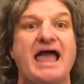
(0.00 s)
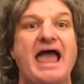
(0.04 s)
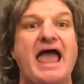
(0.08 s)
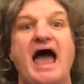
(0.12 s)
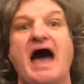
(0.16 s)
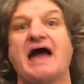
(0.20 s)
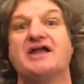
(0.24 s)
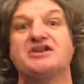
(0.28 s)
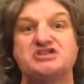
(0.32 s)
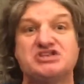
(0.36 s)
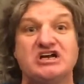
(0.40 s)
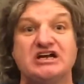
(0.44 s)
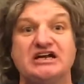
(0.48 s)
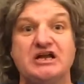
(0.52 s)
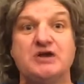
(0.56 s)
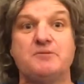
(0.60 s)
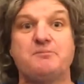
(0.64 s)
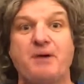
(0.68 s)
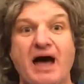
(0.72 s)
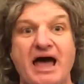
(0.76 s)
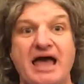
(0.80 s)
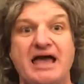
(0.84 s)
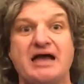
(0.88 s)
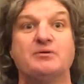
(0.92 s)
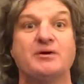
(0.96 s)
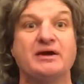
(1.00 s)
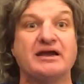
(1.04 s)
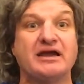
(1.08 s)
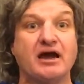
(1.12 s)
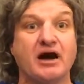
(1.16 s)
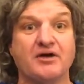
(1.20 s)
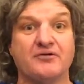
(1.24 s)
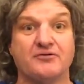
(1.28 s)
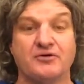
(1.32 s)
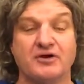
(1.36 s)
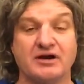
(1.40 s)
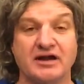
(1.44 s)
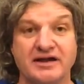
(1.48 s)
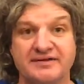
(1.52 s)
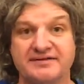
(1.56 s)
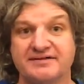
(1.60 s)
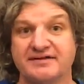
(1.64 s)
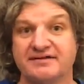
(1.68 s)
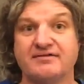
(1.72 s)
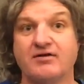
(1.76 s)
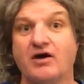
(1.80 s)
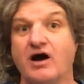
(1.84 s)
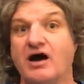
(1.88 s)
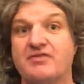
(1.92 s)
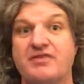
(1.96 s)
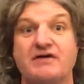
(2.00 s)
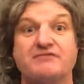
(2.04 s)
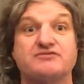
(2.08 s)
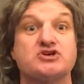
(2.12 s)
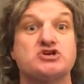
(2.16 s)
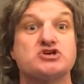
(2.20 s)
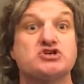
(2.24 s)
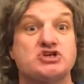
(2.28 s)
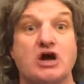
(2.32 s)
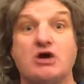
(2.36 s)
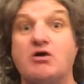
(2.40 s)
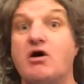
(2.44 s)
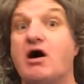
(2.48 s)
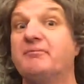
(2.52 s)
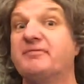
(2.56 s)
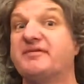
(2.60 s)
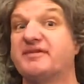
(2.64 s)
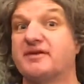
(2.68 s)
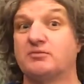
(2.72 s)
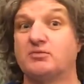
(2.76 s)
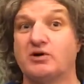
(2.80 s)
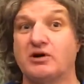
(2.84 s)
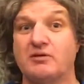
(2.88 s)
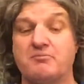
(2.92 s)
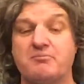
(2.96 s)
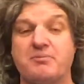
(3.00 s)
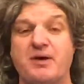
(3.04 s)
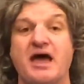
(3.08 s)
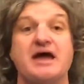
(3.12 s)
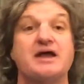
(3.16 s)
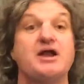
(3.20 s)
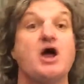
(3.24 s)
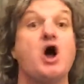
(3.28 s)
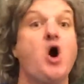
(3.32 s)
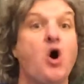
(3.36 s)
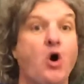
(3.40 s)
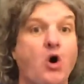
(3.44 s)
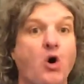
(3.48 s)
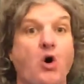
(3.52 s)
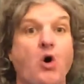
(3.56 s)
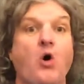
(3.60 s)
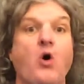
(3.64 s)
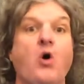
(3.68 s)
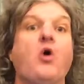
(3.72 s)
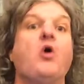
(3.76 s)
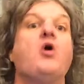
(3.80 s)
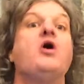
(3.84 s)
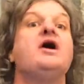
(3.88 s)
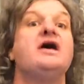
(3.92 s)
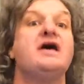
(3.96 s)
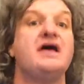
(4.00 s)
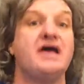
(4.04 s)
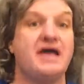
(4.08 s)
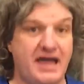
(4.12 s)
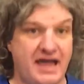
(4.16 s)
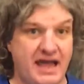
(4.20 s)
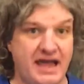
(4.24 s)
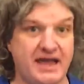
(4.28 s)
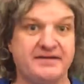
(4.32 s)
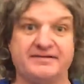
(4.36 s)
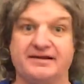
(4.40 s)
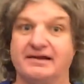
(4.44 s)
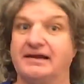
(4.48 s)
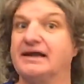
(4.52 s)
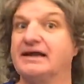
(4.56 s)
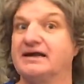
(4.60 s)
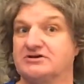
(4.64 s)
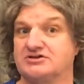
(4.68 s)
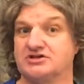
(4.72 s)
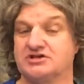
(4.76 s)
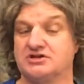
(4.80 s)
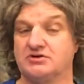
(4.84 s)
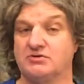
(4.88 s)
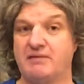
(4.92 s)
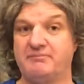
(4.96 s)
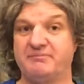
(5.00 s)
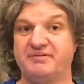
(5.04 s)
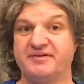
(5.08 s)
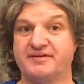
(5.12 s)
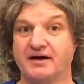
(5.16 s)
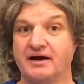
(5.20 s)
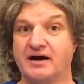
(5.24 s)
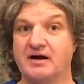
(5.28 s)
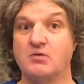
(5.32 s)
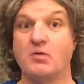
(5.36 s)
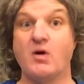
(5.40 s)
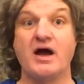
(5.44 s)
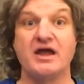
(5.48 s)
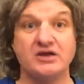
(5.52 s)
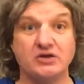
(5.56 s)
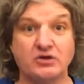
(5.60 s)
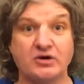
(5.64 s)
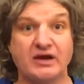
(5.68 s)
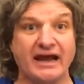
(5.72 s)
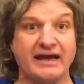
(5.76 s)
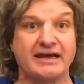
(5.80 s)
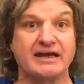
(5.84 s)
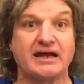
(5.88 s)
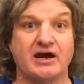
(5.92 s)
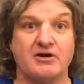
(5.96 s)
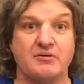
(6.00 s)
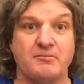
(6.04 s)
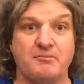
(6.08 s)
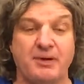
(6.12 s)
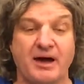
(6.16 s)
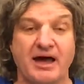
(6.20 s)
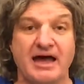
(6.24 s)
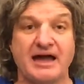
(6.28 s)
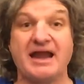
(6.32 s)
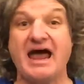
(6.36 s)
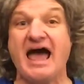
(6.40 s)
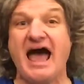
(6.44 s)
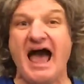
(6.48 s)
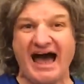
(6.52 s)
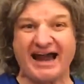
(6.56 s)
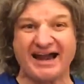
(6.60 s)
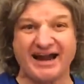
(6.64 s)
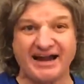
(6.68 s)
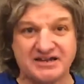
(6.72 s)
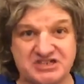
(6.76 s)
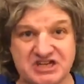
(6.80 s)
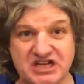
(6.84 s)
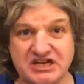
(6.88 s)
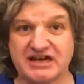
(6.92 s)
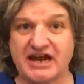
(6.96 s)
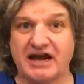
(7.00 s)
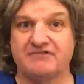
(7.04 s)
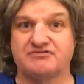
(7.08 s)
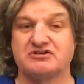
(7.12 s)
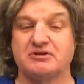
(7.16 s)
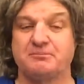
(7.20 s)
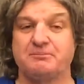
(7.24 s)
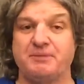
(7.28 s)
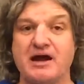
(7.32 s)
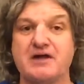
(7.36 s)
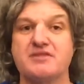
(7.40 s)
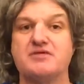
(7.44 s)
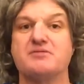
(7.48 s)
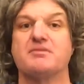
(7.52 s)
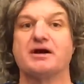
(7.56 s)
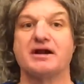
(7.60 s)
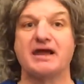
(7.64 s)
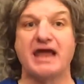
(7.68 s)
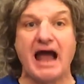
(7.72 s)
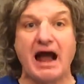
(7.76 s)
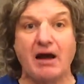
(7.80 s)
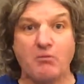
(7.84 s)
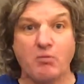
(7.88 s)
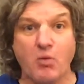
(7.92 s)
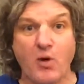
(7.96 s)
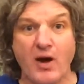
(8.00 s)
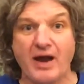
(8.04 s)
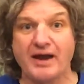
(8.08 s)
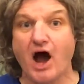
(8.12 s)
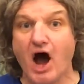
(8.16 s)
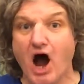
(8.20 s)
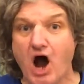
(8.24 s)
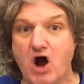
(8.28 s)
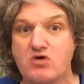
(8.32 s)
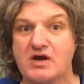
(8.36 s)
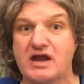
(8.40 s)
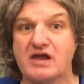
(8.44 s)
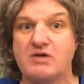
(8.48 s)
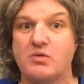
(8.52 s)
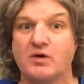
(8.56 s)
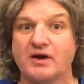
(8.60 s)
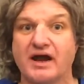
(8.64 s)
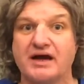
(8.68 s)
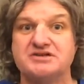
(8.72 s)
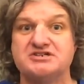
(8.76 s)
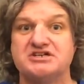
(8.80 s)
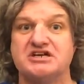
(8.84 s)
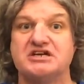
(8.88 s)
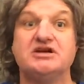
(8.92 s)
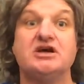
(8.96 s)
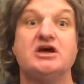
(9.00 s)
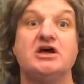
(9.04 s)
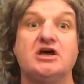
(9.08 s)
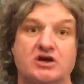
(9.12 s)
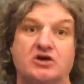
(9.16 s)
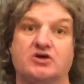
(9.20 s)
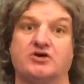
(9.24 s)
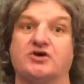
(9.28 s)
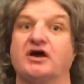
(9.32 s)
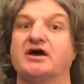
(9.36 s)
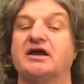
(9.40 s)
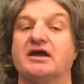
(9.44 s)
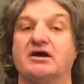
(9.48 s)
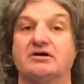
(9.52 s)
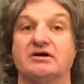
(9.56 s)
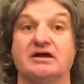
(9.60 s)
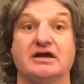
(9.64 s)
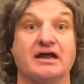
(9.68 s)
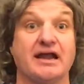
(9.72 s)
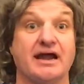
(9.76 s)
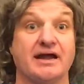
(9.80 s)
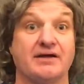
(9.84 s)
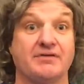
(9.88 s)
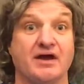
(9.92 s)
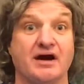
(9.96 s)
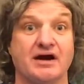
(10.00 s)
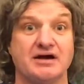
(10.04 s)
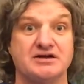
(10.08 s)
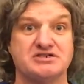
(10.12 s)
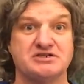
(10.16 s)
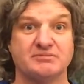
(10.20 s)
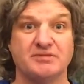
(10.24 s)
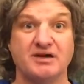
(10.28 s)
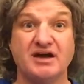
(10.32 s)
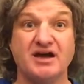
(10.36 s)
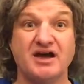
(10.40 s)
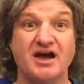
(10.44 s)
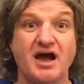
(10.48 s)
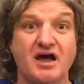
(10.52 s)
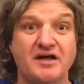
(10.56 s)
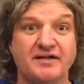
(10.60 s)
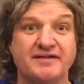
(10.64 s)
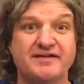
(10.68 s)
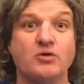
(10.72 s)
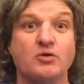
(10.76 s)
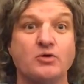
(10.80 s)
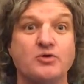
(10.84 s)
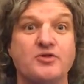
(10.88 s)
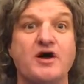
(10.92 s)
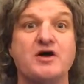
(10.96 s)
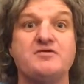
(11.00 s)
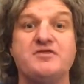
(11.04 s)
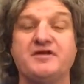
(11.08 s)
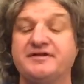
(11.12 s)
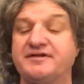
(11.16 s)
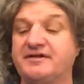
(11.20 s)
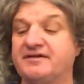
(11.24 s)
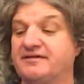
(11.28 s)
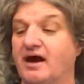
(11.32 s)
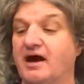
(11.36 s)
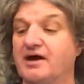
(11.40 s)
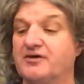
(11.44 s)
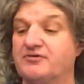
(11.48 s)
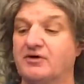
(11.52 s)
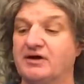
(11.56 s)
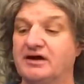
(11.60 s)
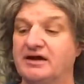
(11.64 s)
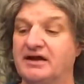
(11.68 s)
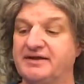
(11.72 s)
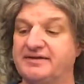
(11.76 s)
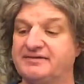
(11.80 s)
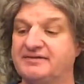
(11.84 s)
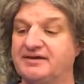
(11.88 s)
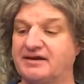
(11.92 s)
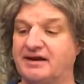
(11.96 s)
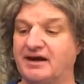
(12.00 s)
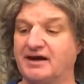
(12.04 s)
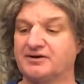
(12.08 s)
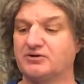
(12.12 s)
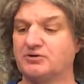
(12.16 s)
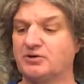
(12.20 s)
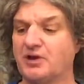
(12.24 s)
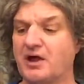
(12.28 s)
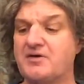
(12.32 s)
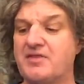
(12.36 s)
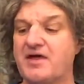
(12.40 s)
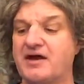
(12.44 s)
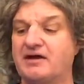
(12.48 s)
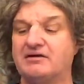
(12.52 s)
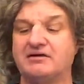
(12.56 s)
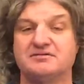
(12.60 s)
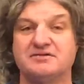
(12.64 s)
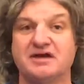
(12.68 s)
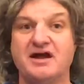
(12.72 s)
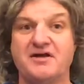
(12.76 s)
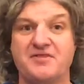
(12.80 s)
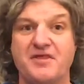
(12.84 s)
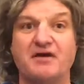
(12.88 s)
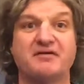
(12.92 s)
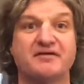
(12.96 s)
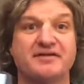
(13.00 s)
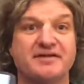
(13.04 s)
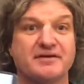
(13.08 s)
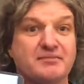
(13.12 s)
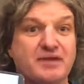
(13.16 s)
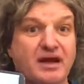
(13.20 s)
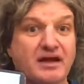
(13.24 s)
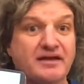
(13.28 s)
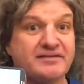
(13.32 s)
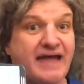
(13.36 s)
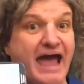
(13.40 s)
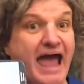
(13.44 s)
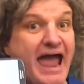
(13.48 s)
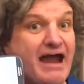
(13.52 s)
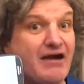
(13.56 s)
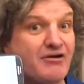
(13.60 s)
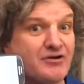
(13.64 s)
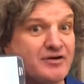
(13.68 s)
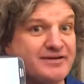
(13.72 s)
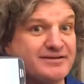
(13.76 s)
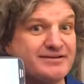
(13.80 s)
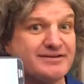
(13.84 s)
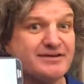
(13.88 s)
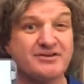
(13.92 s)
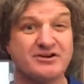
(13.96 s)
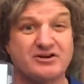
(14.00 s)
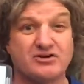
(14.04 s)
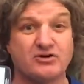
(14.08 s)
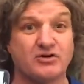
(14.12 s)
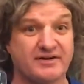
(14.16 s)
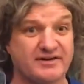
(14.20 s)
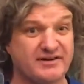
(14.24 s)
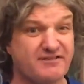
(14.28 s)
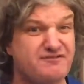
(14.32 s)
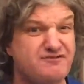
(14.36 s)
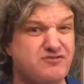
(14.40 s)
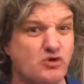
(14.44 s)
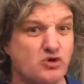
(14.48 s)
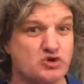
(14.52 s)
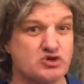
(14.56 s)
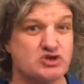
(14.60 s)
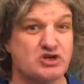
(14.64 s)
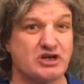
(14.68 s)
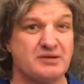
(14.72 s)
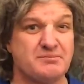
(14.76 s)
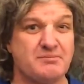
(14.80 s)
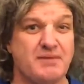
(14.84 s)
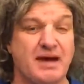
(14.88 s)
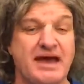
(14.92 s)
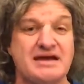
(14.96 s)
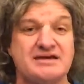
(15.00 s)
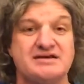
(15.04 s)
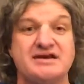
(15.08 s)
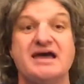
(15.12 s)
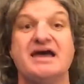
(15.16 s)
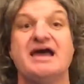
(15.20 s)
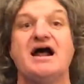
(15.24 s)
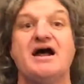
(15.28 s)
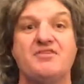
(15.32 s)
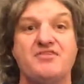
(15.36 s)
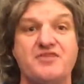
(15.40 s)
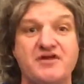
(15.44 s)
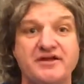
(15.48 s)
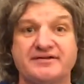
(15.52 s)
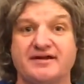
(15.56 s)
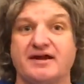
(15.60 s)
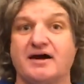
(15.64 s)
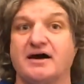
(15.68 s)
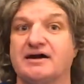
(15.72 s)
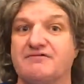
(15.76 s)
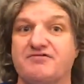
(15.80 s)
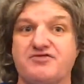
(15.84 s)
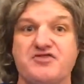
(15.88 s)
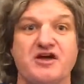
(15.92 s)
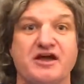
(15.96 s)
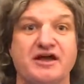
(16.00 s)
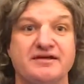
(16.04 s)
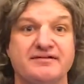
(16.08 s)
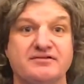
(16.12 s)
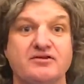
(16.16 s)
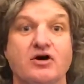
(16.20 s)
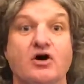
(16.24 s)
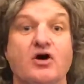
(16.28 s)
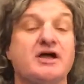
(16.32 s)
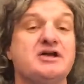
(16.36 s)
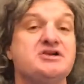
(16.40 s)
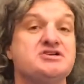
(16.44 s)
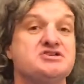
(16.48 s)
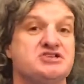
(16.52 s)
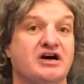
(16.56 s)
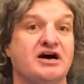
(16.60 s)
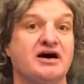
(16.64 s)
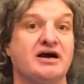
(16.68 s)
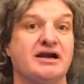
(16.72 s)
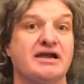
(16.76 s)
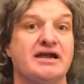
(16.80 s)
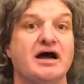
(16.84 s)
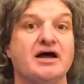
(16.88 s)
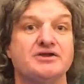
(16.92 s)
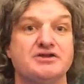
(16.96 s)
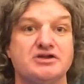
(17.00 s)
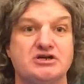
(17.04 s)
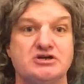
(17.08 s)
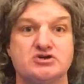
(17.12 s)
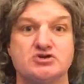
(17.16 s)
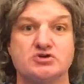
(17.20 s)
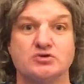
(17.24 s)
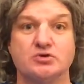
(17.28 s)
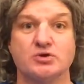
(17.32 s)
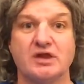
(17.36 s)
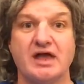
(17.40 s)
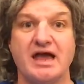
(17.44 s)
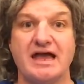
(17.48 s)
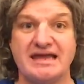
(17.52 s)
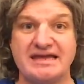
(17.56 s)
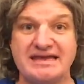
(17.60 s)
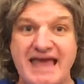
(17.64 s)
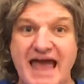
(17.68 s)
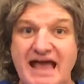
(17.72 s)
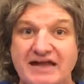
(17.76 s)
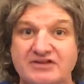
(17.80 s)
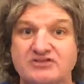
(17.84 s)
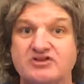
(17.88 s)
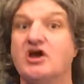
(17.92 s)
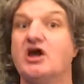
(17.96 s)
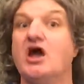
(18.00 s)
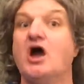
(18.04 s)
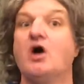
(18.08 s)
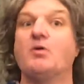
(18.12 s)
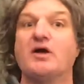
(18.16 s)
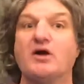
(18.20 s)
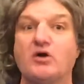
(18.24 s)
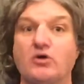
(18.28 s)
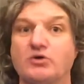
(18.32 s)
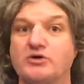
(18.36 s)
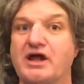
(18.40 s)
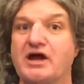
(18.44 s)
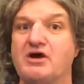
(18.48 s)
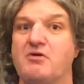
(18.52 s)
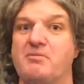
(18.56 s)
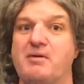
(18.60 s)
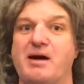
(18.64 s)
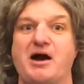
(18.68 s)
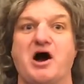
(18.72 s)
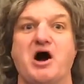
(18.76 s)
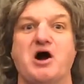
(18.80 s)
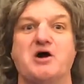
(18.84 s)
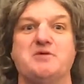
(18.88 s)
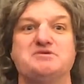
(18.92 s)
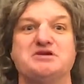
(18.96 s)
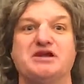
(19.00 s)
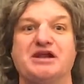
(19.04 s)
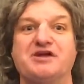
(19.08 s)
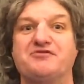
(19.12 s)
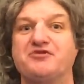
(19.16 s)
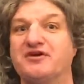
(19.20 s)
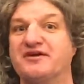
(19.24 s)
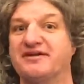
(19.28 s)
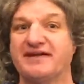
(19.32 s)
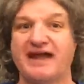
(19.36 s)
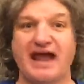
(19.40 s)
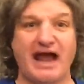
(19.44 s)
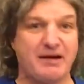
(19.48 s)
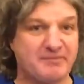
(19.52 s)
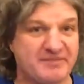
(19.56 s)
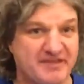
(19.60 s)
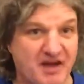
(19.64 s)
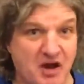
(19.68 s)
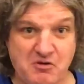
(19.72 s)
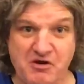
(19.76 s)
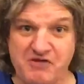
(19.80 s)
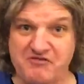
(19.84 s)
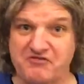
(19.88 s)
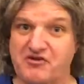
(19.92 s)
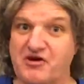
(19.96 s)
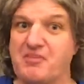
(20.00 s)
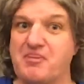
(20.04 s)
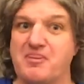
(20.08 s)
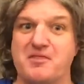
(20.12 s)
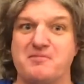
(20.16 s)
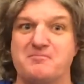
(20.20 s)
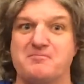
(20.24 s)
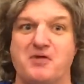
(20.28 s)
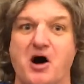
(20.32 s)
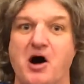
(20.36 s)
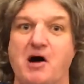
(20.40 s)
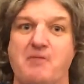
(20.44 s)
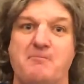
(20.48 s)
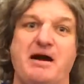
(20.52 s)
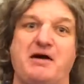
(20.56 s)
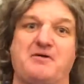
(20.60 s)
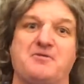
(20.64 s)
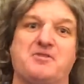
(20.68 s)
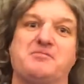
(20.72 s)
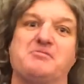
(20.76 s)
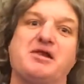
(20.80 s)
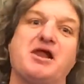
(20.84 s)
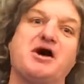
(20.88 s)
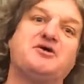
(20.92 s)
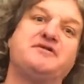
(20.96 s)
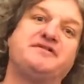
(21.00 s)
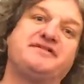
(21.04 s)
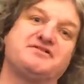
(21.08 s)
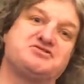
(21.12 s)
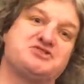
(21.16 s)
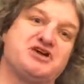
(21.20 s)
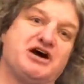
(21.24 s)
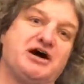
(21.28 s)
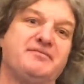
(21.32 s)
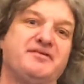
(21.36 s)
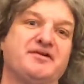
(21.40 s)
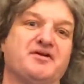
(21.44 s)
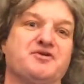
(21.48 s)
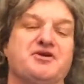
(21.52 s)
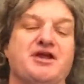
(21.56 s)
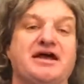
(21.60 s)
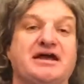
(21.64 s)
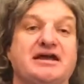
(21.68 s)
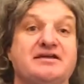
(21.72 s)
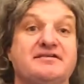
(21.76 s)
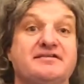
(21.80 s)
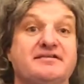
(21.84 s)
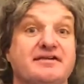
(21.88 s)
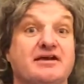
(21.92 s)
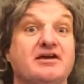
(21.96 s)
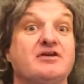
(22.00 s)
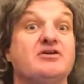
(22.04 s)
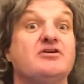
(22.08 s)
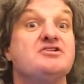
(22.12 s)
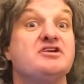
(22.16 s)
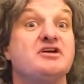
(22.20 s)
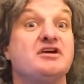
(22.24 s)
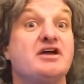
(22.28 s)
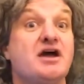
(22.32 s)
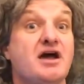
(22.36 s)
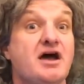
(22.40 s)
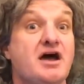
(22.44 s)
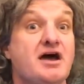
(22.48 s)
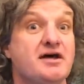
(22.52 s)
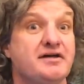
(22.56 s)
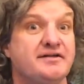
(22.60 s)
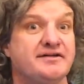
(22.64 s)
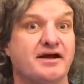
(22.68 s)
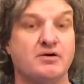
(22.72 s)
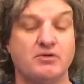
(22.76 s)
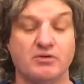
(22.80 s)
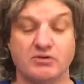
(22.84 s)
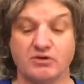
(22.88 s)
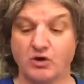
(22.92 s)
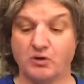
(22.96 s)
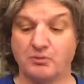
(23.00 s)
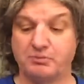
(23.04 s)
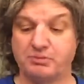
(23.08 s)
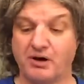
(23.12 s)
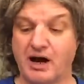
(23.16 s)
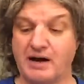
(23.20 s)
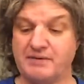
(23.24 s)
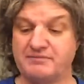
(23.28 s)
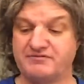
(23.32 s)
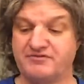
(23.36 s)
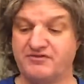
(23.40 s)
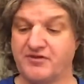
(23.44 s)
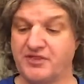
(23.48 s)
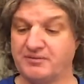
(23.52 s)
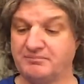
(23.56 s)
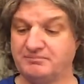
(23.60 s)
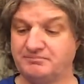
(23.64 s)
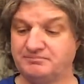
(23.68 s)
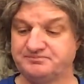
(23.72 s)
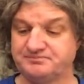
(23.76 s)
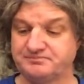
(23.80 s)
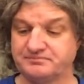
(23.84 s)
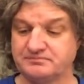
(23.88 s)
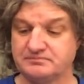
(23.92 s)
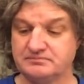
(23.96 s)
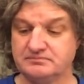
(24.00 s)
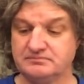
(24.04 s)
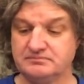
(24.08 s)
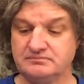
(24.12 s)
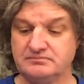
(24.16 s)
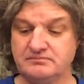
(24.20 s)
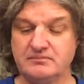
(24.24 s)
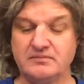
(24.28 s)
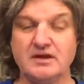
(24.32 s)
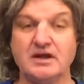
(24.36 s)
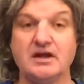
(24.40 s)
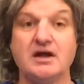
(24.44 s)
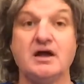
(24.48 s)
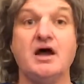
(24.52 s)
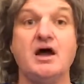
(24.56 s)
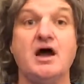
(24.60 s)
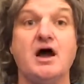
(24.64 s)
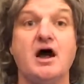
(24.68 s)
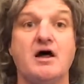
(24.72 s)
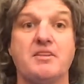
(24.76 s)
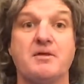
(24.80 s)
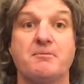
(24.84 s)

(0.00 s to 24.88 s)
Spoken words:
Until you pay it, we can't release this. You either have to show up somewhere and pay it, or here's a link to the website where you can go and pay it. And I did have to pay the money, and only when I did could I go and collect the item. So although this is unrealistic, and although there are some nice errors that the crooks have fortunately made, this kind of thing is not entirely unusual. Yet, we all know about home delivery scams. We've written about them loads of times on Naked Security, so we're all primed for them. The